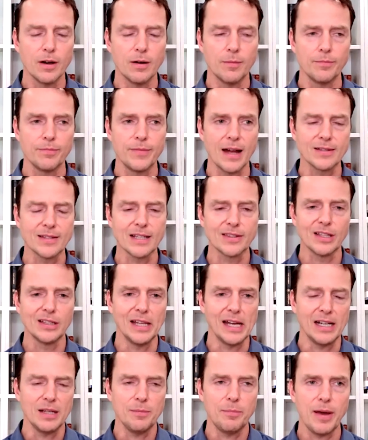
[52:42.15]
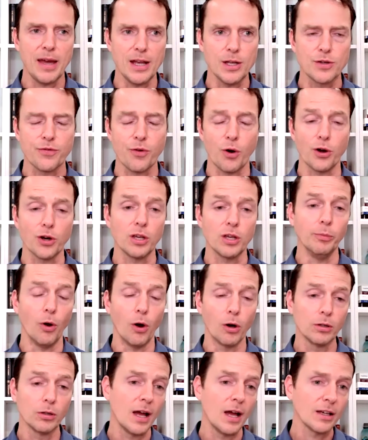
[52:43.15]
Um, that's like the landing page for our
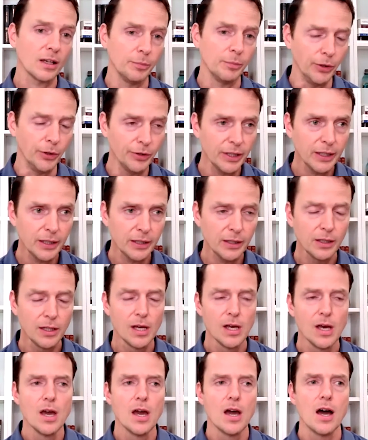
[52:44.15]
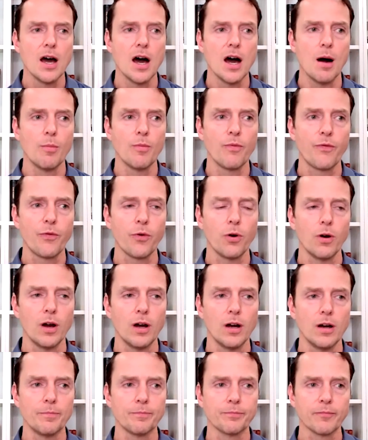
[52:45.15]
online community, um, for
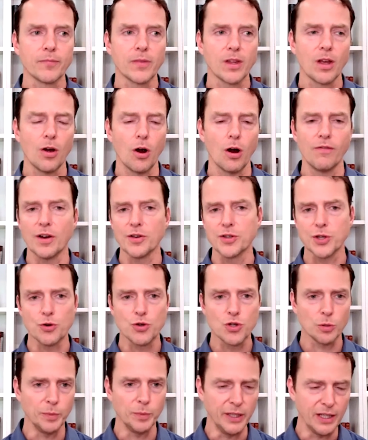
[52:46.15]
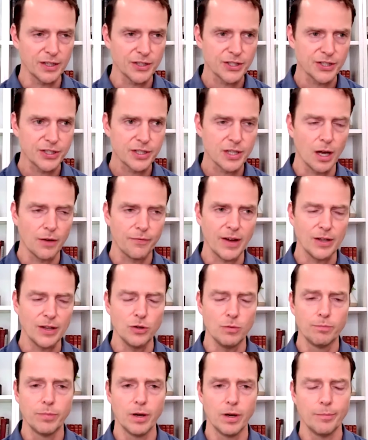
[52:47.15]
um, all our social media stuff. I
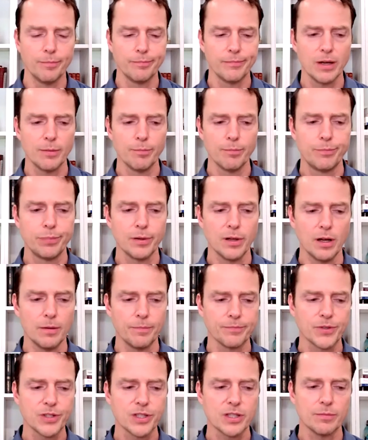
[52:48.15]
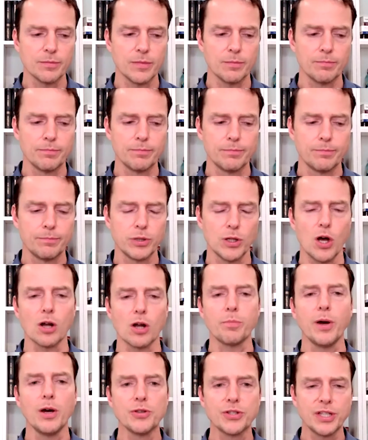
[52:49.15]
do um, um, some
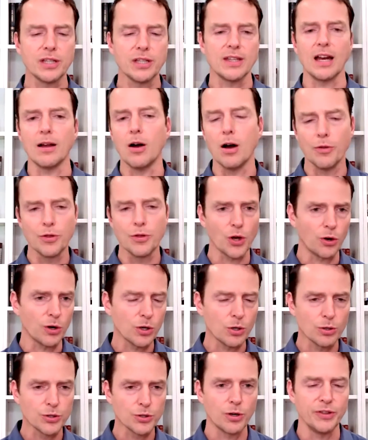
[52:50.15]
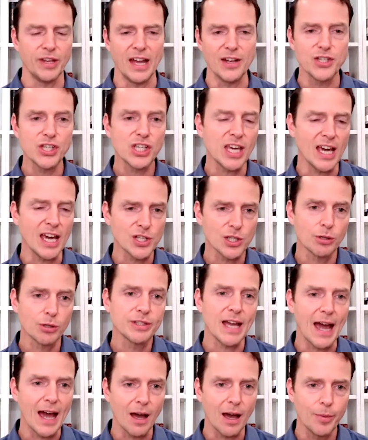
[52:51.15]
blog posting that all these articles are on the educational
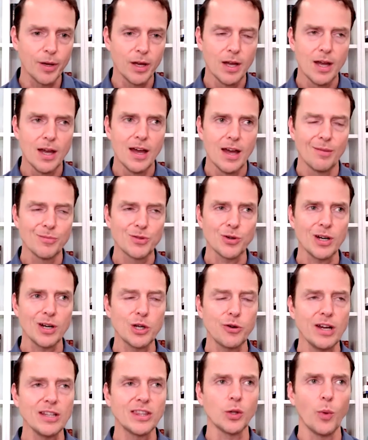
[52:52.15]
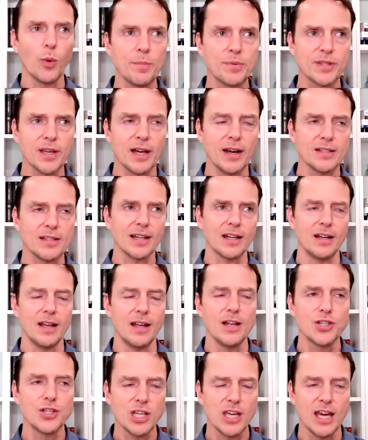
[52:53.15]
tab. I'm trying to create the website as like an
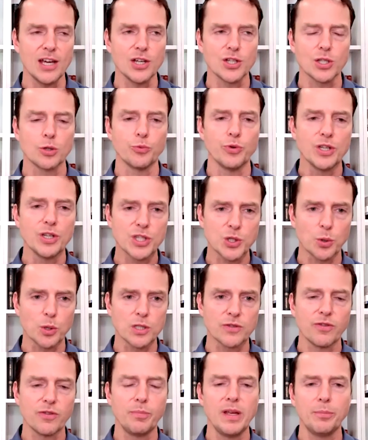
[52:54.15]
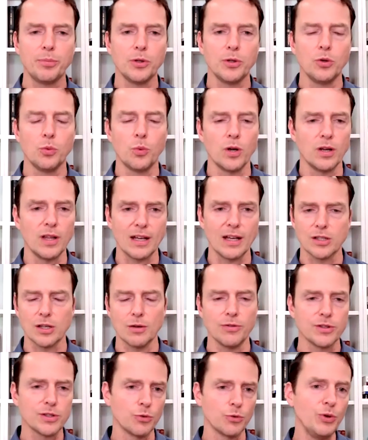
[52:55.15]
educational resource for people who want like
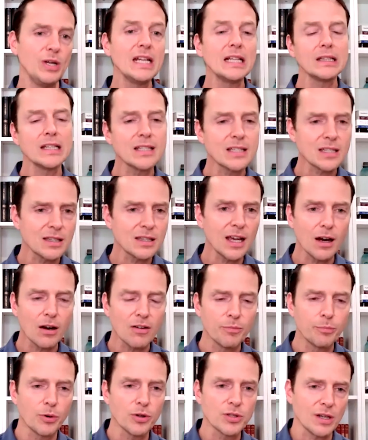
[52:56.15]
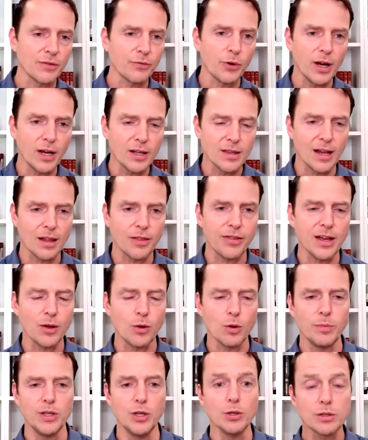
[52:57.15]
there's a reading list there, books I've read that I
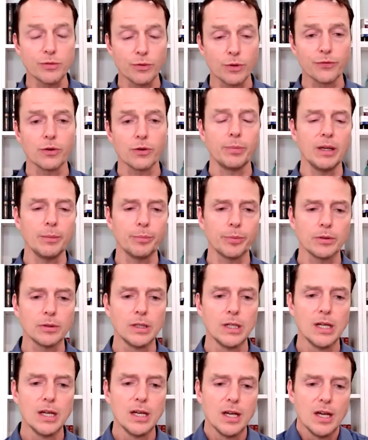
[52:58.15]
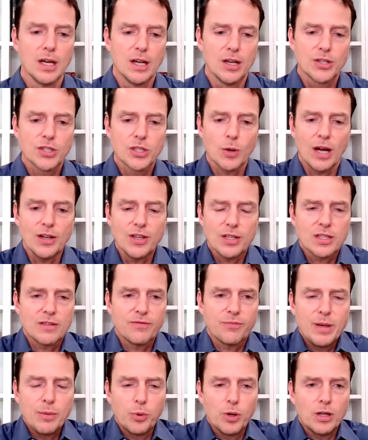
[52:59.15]
think would be useful for people. So I just
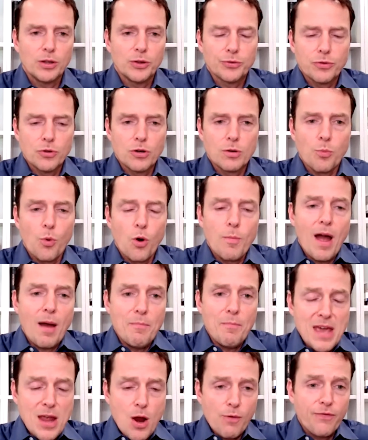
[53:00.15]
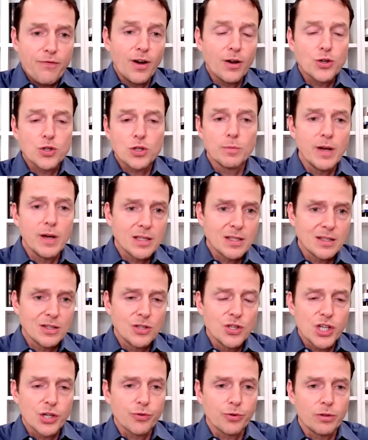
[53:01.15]
if people want to learn more about me or functional medicine
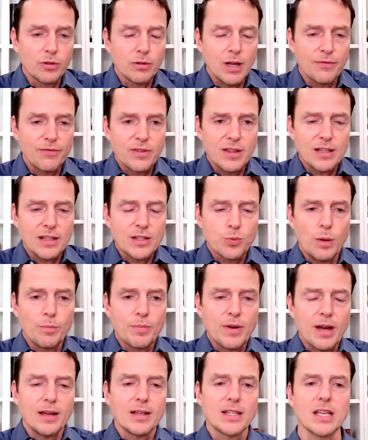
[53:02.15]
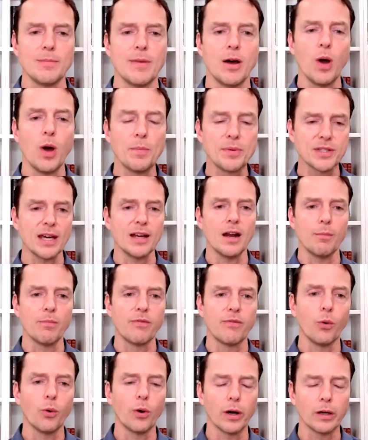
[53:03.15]
in general, uh, that's what I'm kind of setting my website up
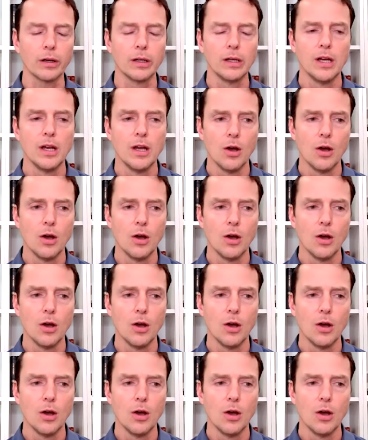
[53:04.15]
for.